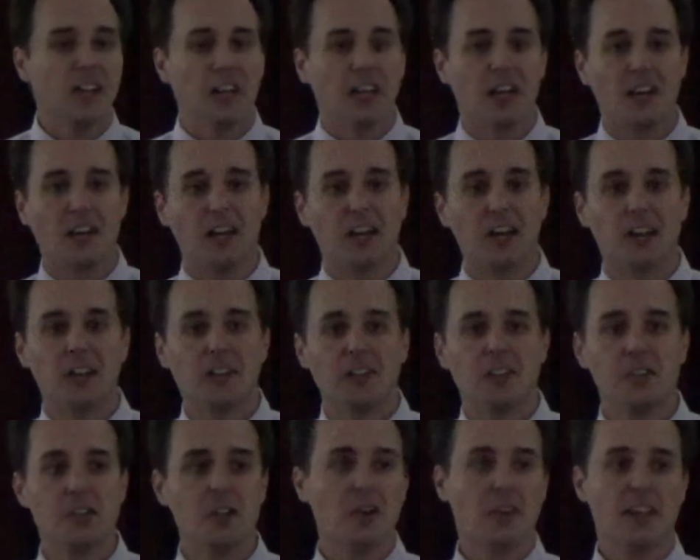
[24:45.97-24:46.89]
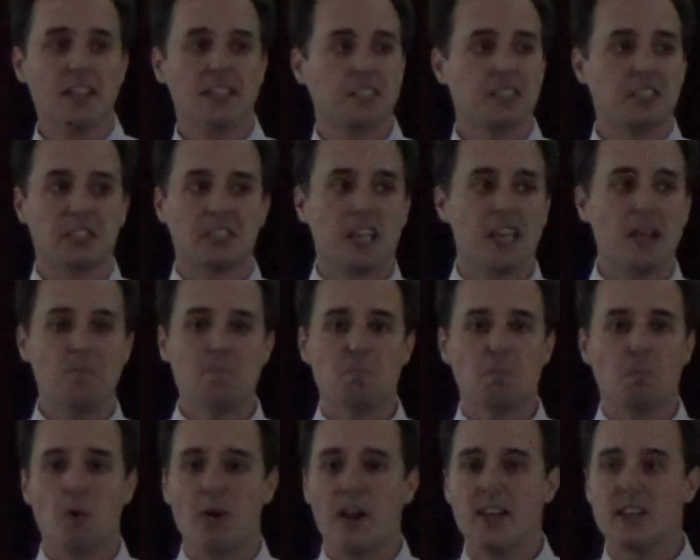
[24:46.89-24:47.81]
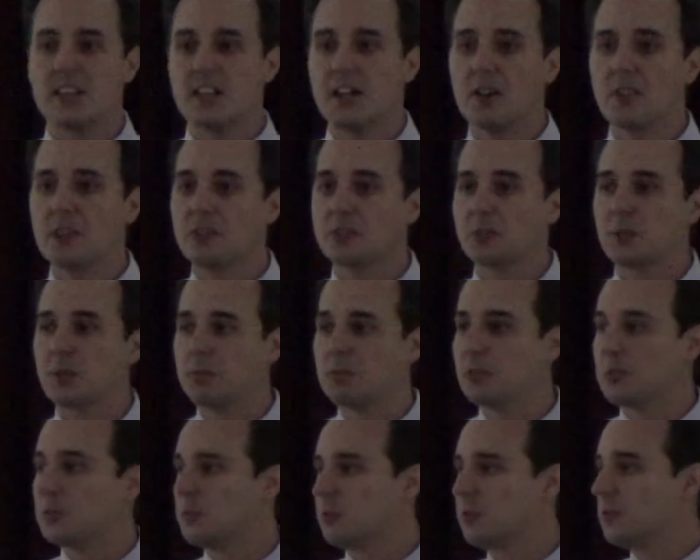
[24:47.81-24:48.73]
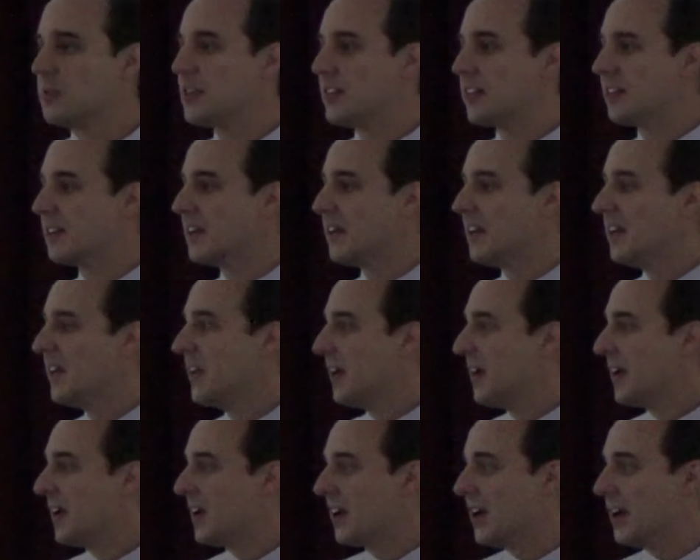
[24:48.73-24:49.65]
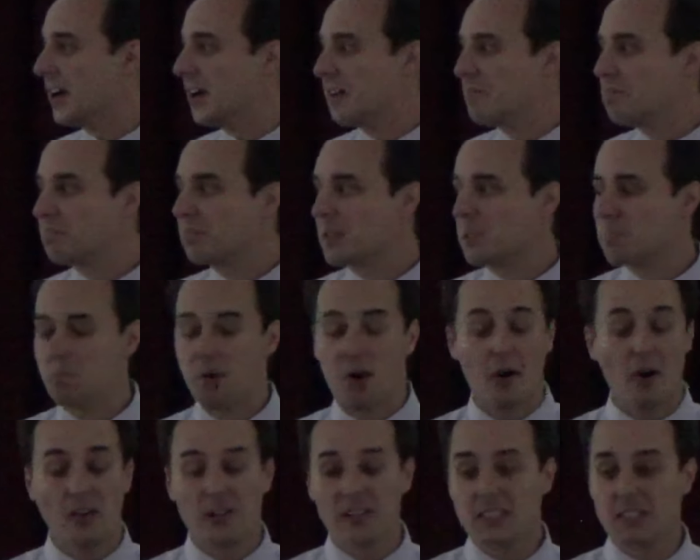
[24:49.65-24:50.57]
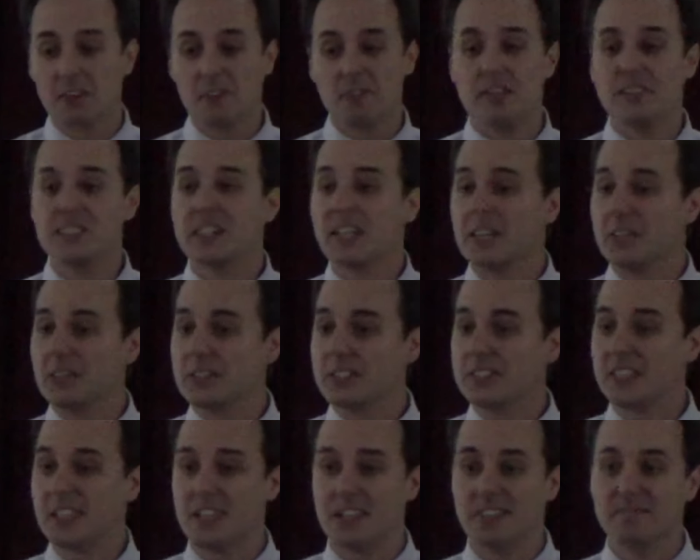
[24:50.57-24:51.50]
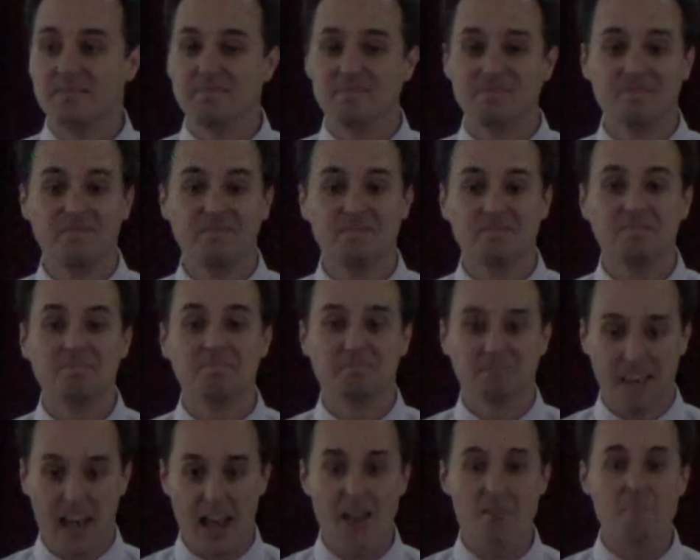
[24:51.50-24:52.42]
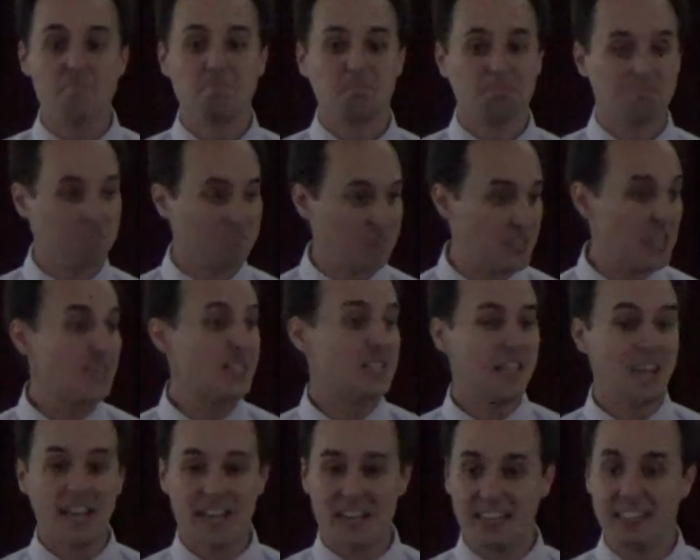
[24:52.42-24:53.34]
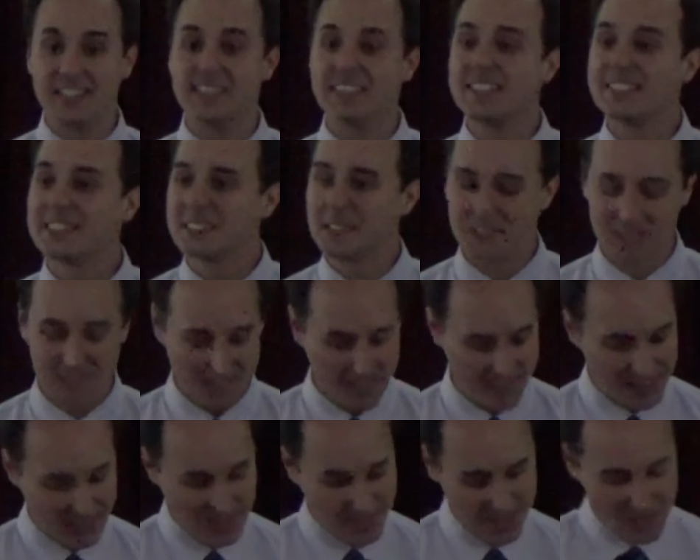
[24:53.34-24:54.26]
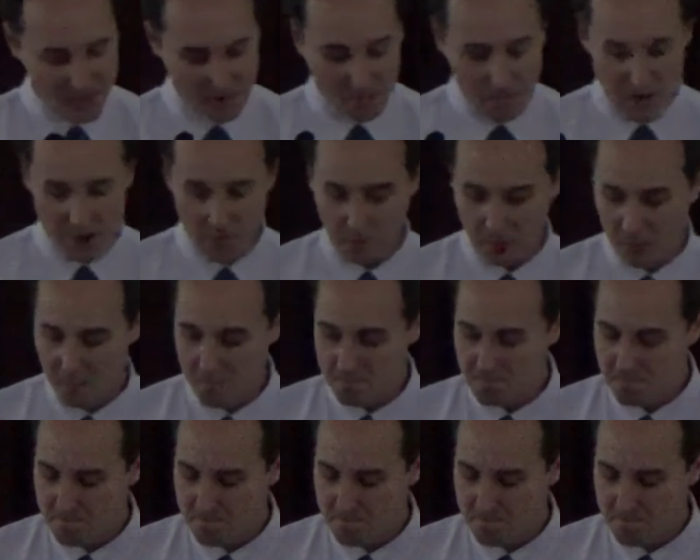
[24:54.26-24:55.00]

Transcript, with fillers: Uh, you know, that's the same way that other scriptures are written. Uh, Paul, in some of his letters, said, I'm dictating this to, to people.